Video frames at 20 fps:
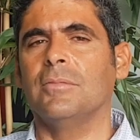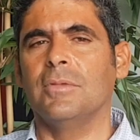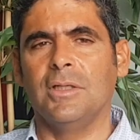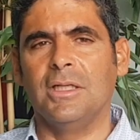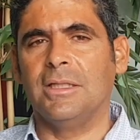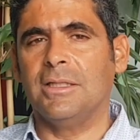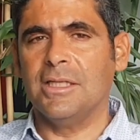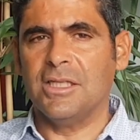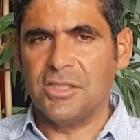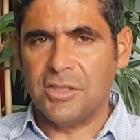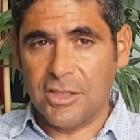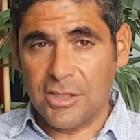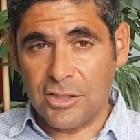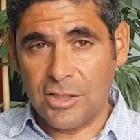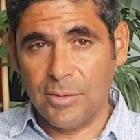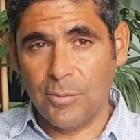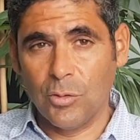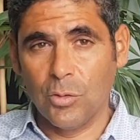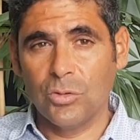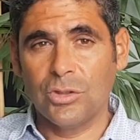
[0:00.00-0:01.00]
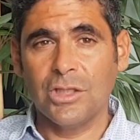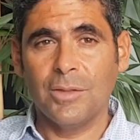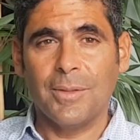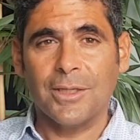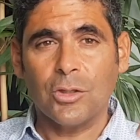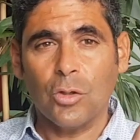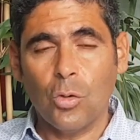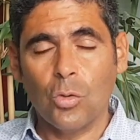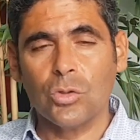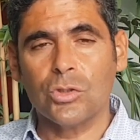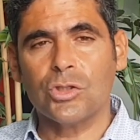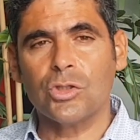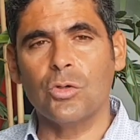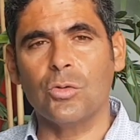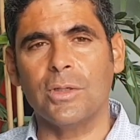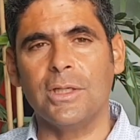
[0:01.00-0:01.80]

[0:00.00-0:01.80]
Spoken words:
it is distributed, but also